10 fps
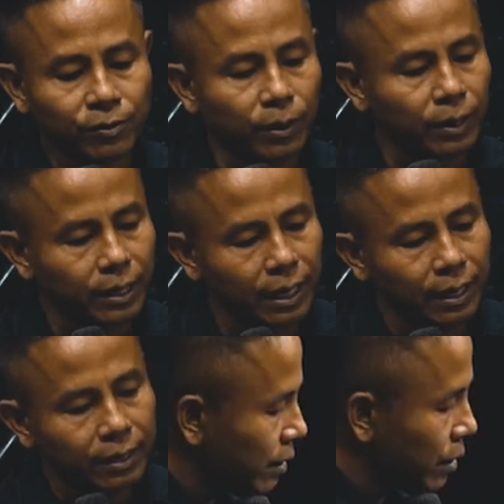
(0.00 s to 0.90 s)

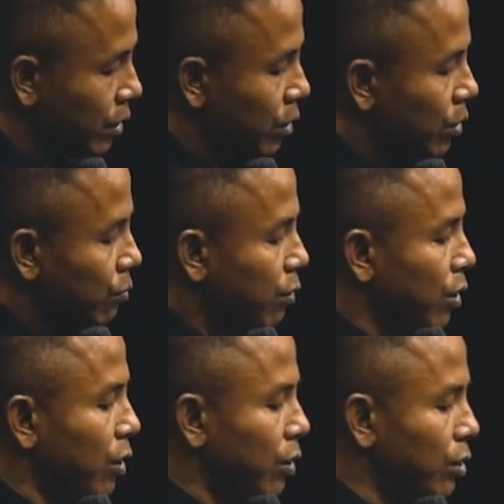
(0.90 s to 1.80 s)
39
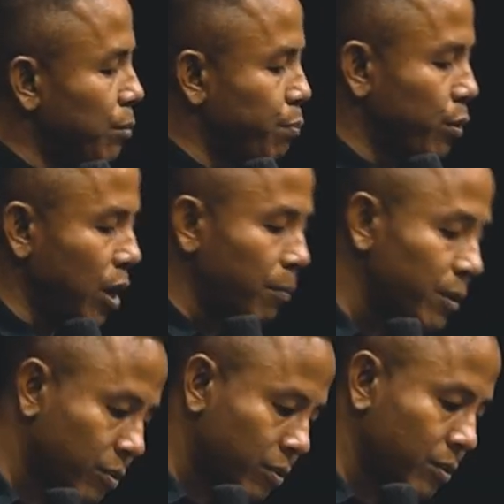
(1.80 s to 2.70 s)
For the
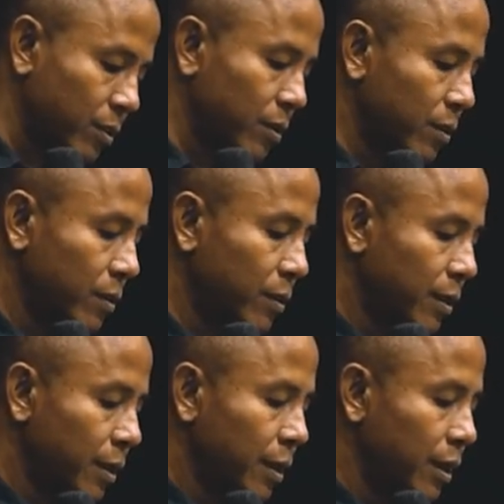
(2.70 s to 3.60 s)
promise
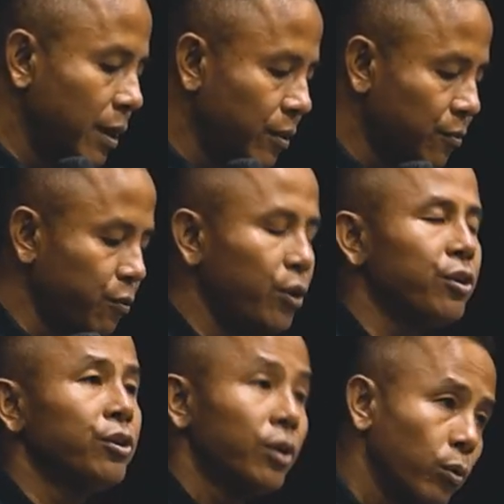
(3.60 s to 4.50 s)
is for
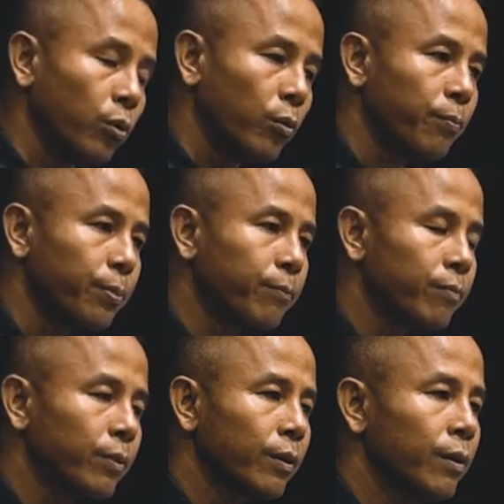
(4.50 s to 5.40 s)
you.
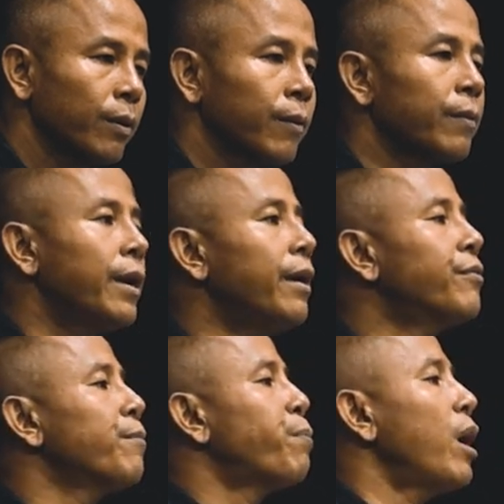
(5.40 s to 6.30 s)
There is
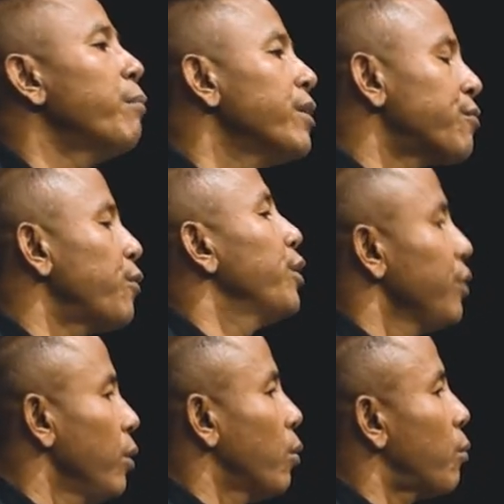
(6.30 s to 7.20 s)
a promise for
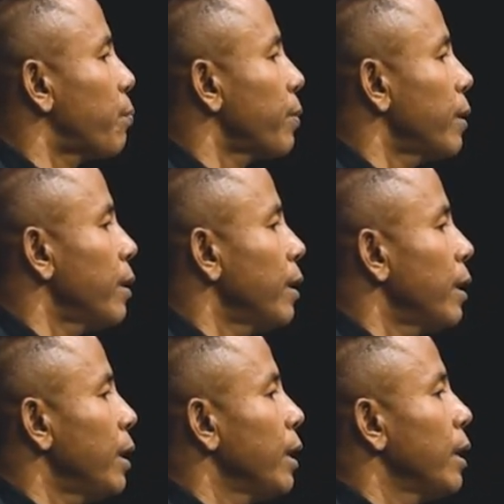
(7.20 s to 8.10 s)
you.
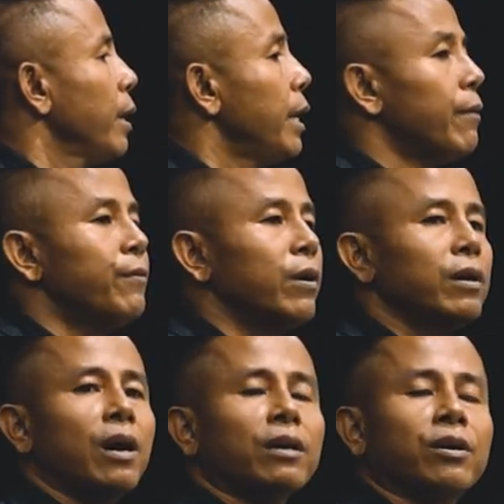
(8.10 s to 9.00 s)
If you're
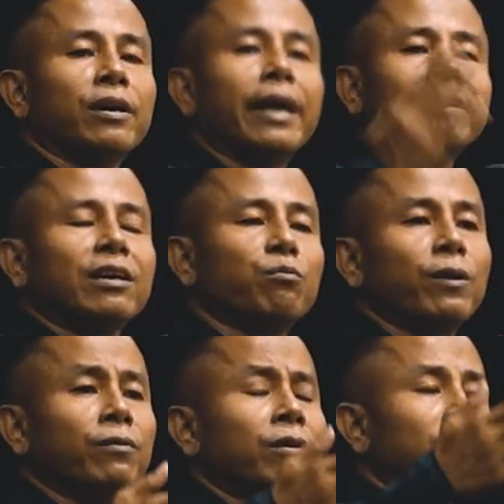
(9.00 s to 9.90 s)
not connected
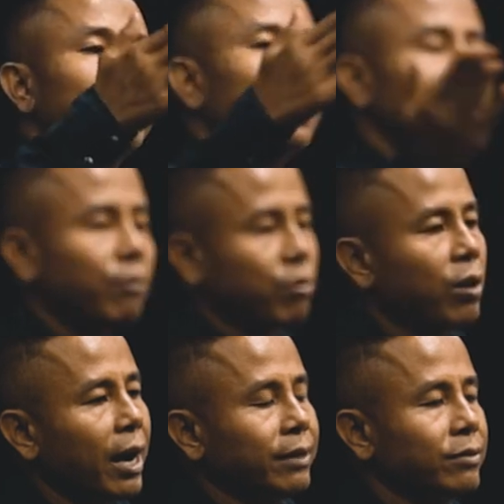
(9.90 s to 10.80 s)
with the love of
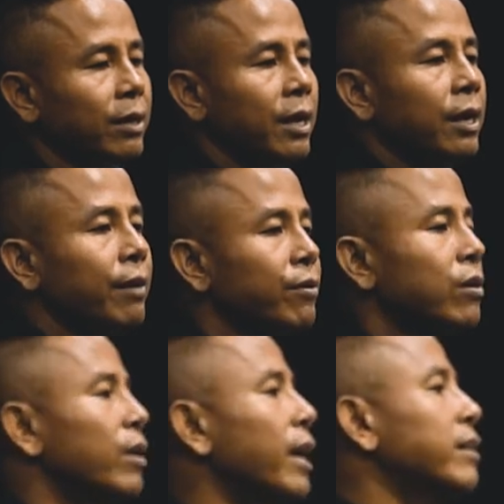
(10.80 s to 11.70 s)
Christ, if you're
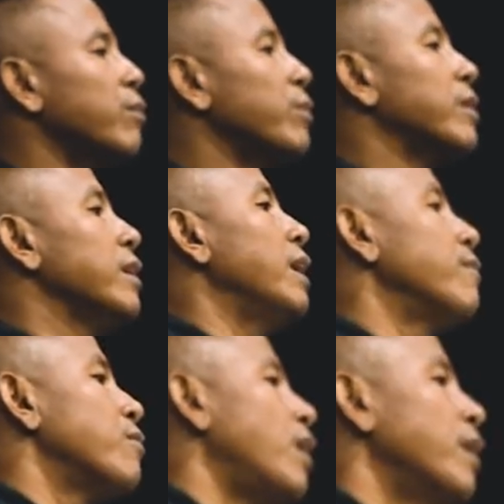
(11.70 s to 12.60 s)
connected with the love
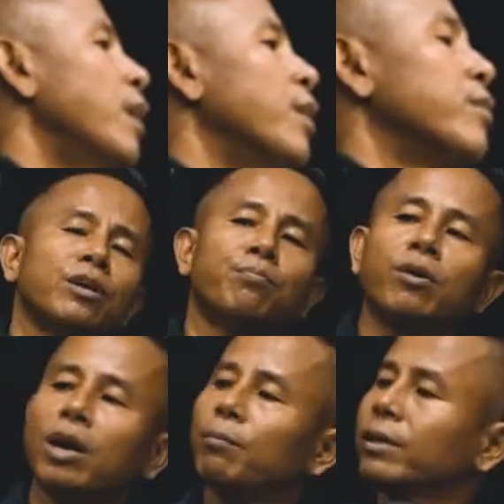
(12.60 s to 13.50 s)
of God, the
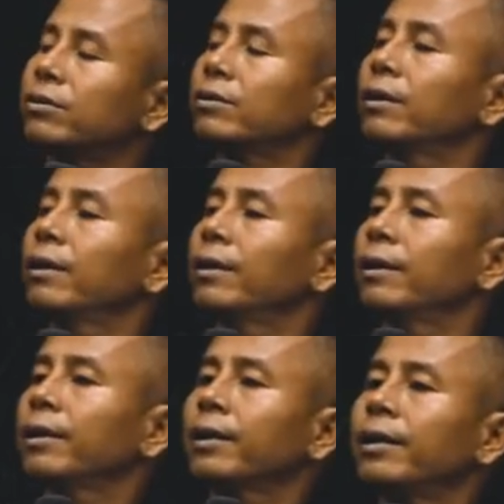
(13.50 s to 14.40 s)
promise
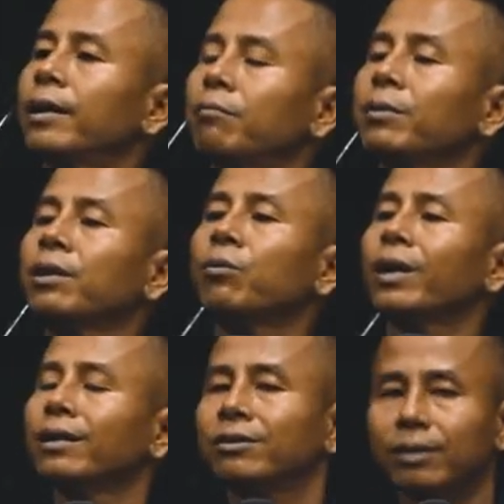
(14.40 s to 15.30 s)
can't be
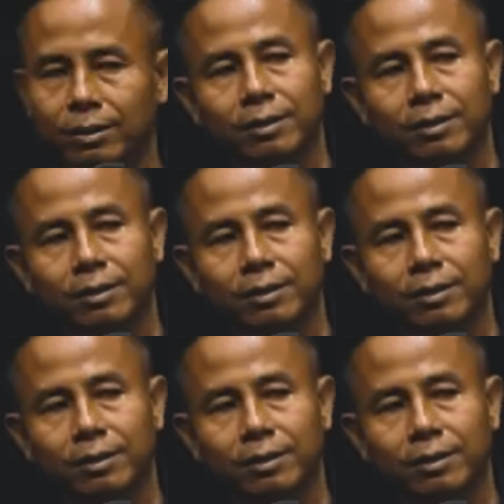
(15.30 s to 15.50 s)
granted.